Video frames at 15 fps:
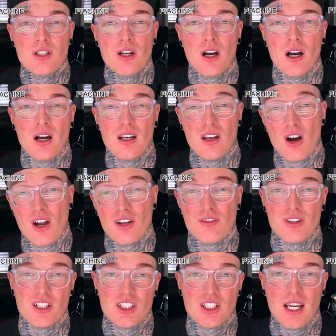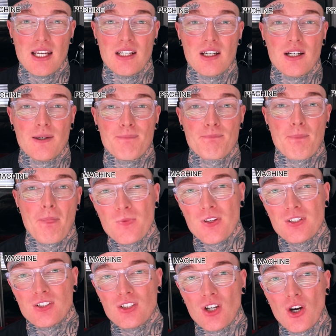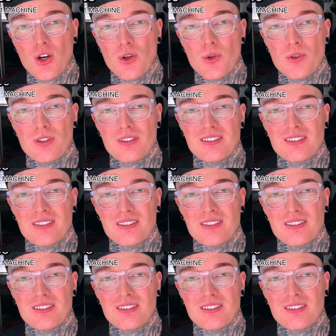a liner and a shader. So